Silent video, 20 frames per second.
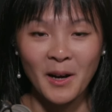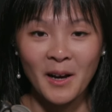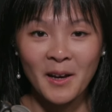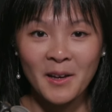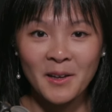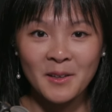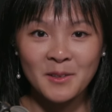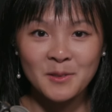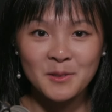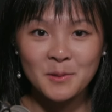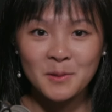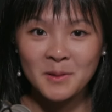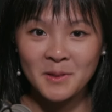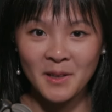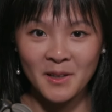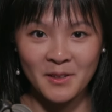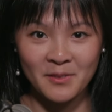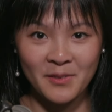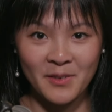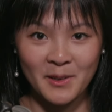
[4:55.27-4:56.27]
I do a
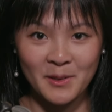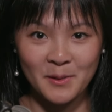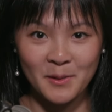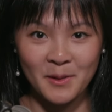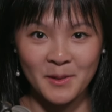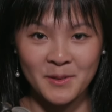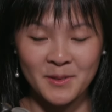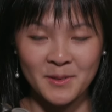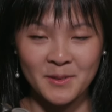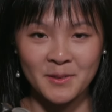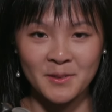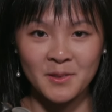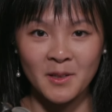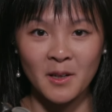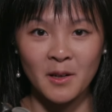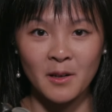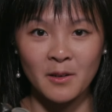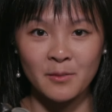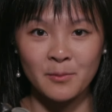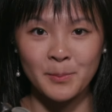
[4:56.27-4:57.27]
lot of valuations
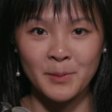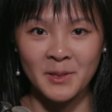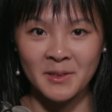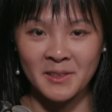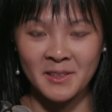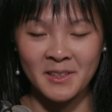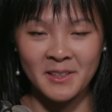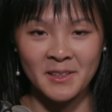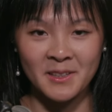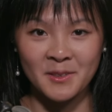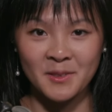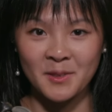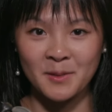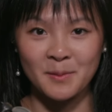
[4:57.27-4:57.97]
of billionaires,